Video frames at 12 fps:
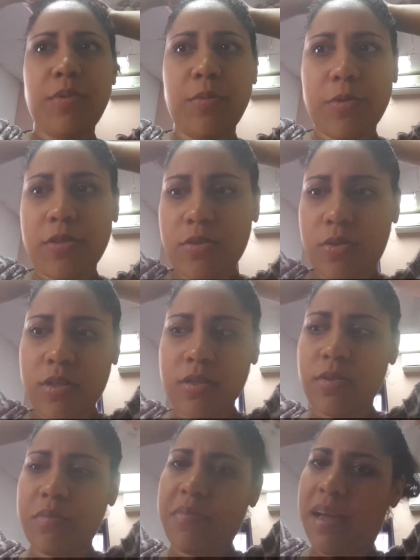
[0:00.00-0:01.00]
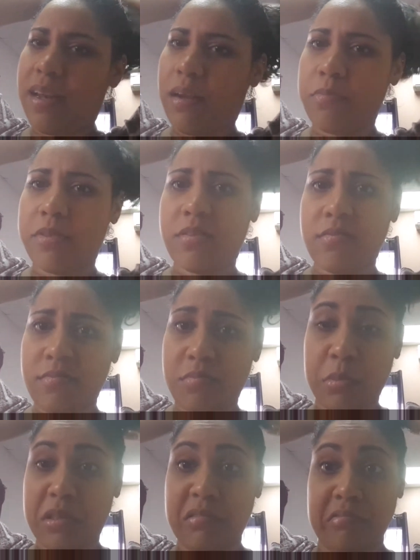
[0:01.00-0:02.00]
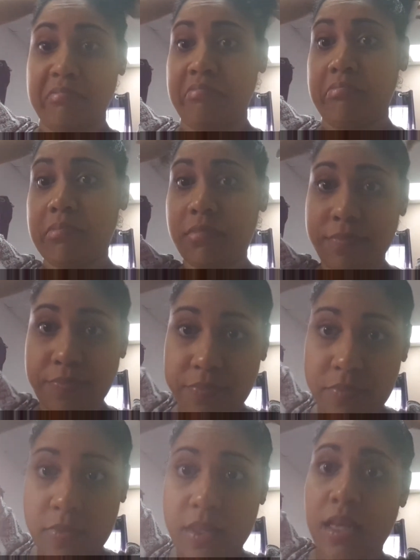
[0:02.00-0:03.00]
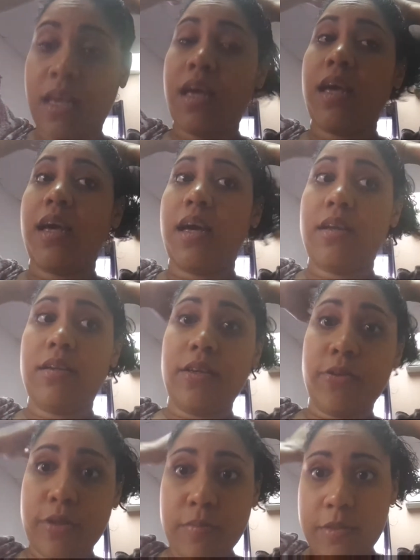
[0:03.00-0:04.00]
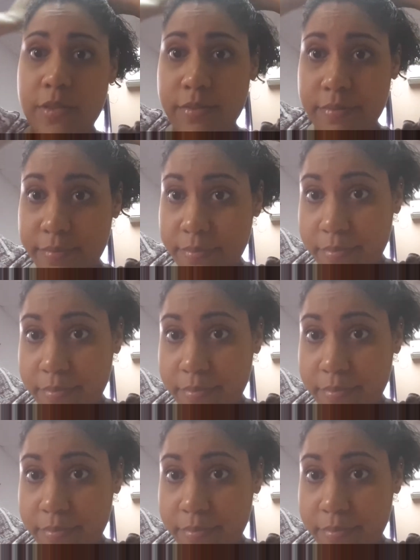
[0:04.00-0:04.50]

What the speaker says: People always call this pineapple. You know what I mean? And at the godmother.